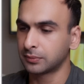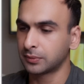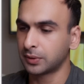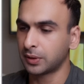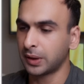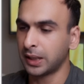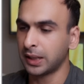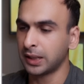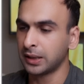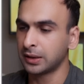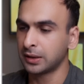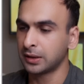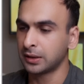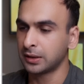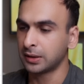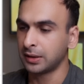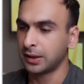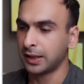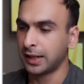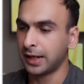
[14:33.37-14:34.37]
all right,
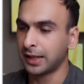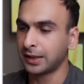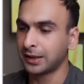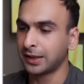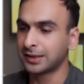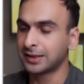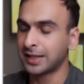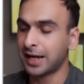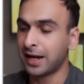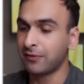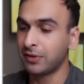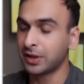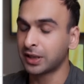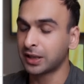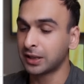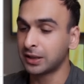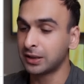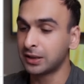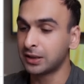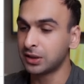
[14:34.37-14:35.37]
and let's have the
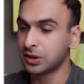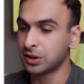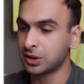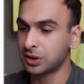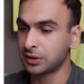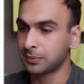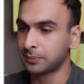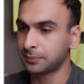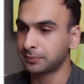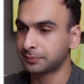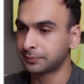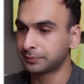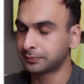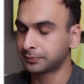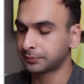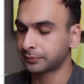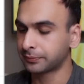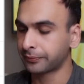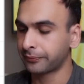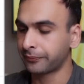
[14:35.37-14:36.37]
condition
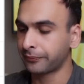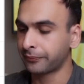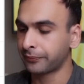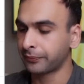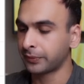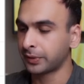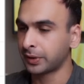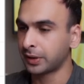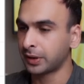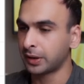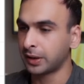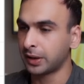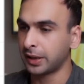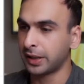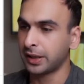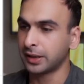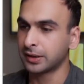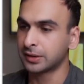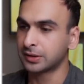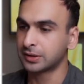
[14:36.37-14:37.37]

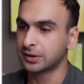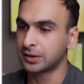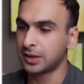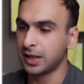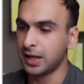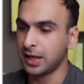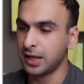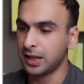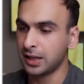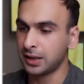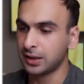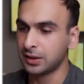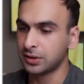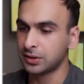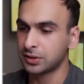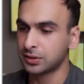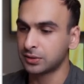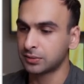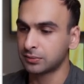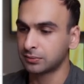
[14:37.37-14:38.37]
and
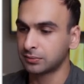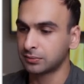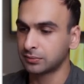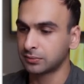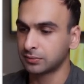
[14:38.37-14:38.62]
stage,